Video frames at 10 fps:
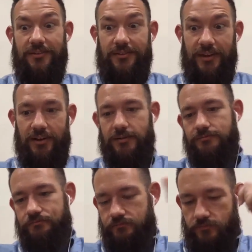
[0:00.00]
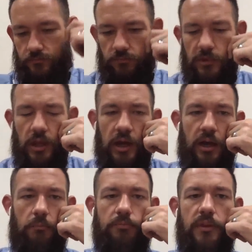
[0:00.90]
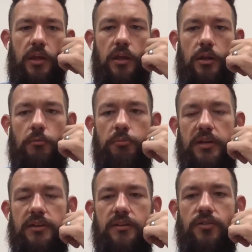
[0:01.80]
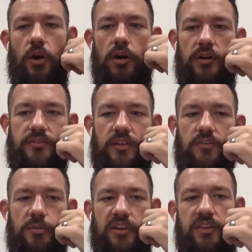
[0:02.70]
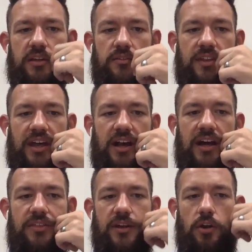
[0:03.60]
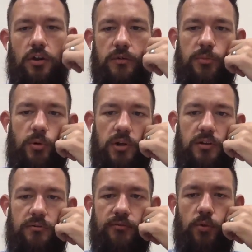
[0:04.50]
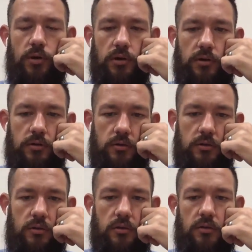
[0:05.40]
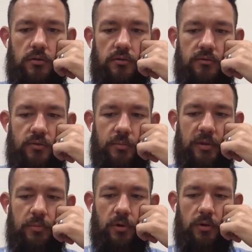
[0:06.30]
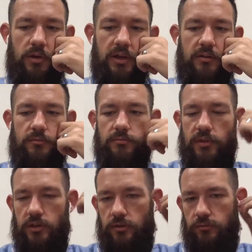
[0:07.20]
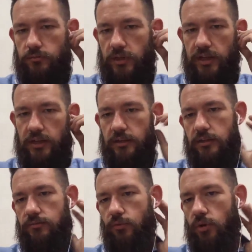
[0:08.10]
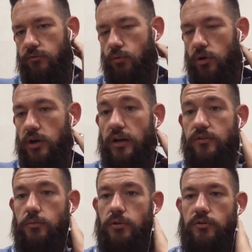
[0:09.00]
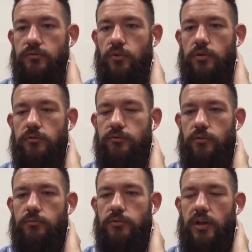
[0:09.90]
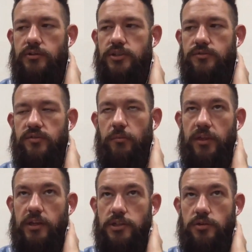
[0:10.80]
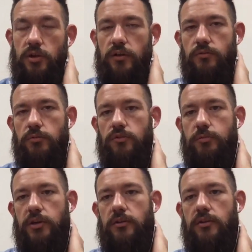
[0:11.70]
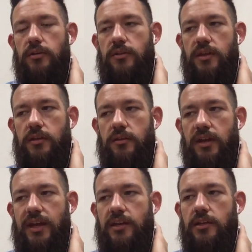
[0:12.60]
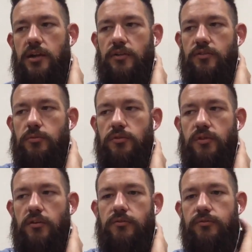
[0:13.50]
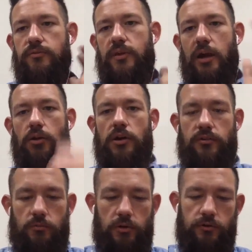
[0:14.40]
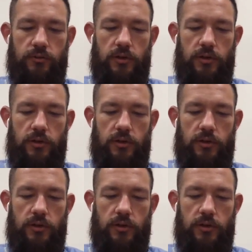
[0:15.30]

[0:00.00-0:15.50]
there. But these are ostensibly things that I think are important for people, and for customers, for not just something digital customers, but the end customers of our customers.